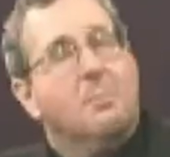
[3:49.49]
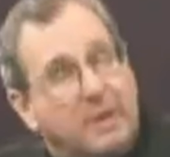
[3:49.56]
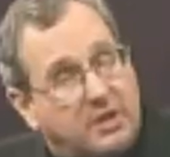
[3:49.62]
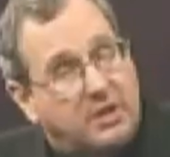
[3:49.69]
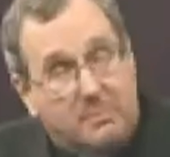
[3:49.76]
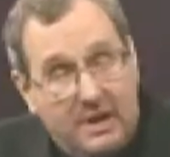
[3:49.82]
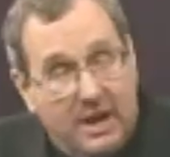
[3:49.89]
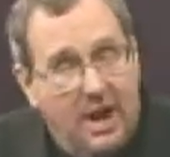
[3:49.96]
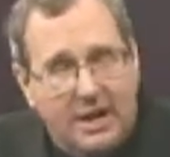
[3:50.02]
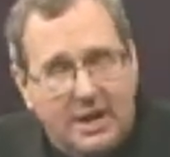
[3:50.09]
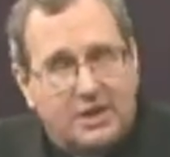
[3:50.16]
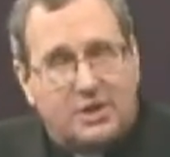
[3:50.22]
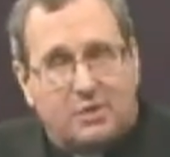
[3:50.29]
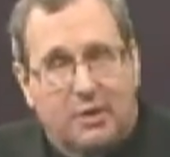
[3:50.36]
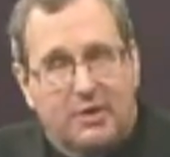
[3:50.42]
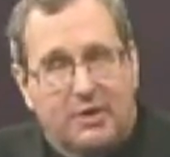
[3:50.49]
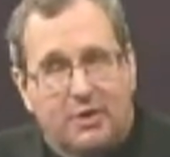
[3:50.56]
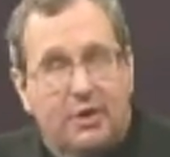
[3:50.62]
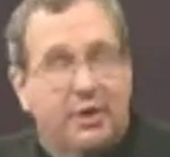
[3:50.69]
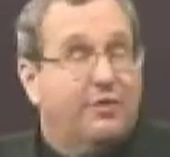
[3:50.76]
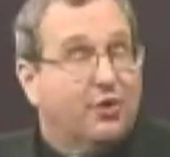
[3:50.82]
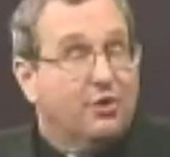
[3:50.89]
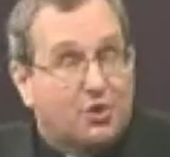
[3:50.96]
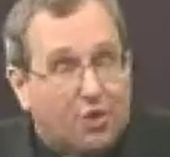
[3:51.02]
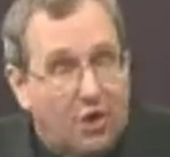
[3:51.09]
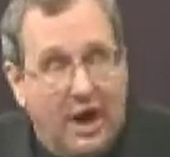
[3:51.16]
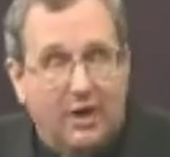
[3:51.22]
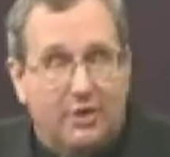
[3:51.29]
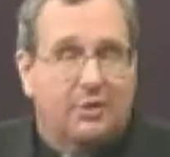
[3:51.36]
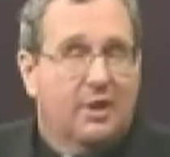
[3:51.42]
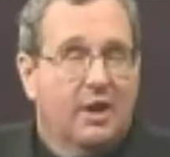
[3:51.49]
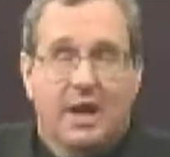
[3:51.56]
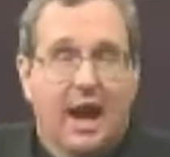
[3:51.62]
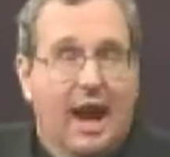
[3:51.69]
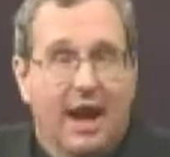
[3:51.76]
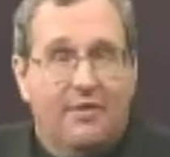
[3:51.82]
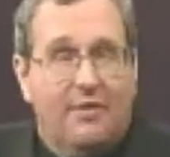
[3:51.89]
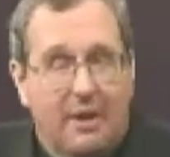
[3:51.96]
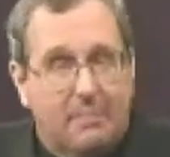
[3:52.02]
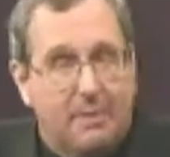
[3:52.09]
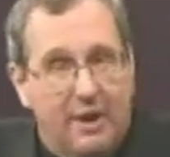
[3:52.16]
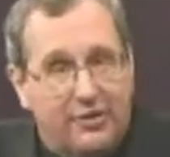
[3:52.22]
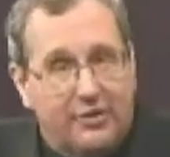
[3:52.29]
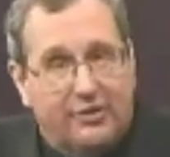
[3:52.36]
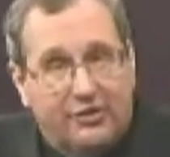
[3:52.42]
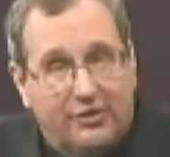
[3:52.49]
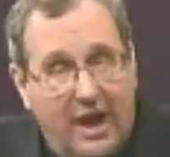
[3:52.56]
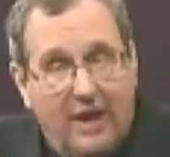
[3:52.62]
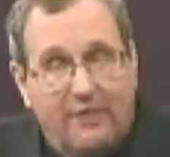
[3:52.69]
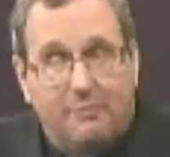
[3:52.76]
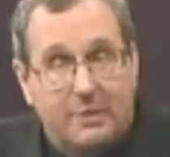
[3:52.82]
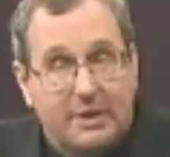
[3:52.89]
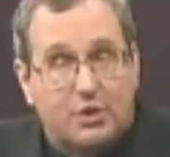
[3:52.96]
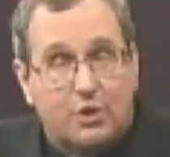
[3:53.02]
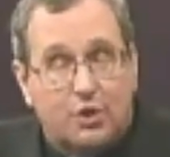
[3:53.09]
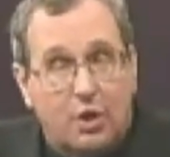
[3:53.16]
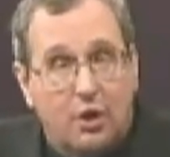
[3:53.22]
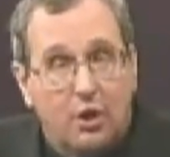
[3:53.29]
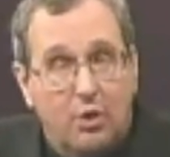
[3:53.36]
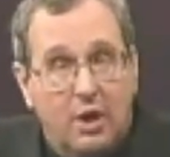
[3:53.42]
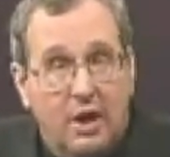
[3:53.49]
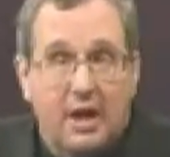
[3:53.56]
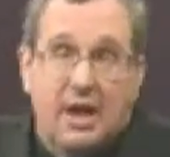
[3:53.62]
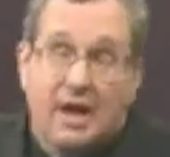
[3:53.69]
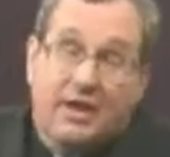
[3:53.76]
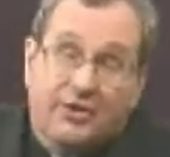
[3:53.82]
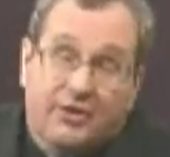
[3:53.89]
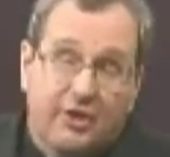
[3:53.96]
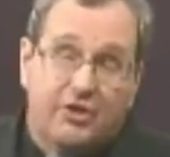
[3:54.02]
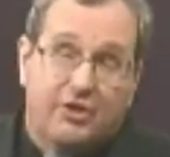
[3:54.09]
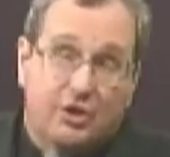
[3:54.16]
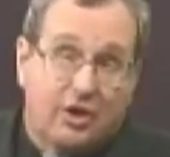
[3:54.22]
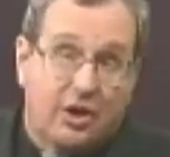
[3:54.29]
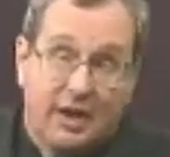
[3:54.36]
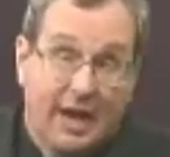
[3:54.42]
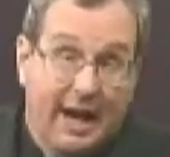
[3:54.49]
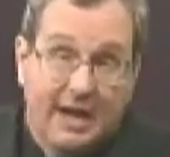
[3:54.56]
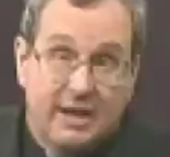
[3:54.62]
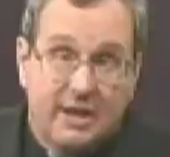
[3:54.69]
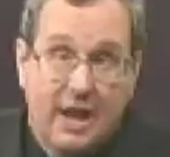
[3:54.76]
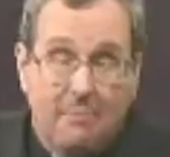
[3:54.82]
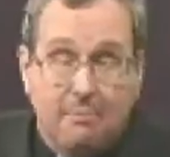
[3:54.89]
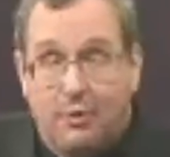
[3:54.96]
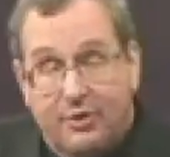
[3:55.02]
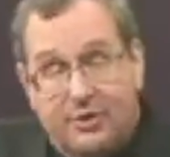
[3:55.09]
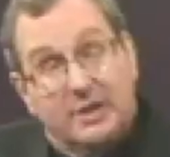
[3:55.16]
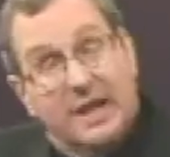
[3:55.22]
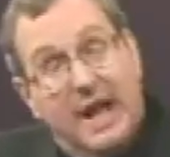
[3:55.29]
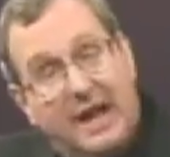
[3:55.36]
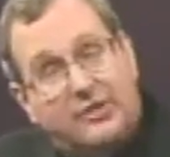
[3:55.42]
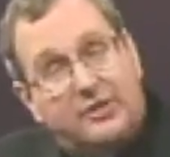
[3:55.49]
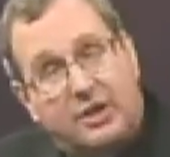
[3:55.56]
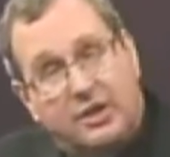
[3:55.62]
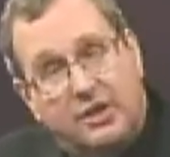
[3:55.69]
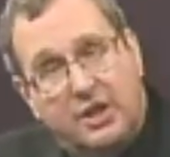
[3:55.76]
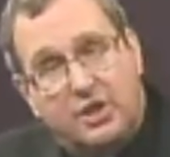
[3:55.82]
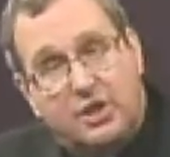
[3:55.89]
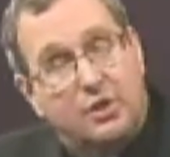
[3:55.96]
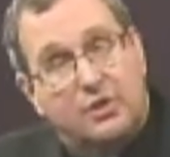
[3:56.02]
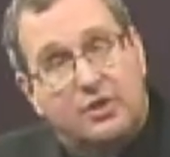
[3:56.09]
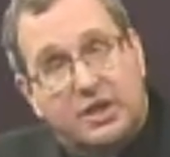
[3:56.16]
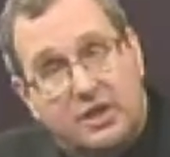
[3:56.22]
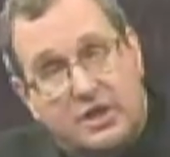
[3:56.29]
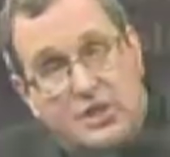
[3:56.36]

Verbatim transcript: But to be honest with you, if you try to have hypothesis F be true, since you're going to end up with the last condition whose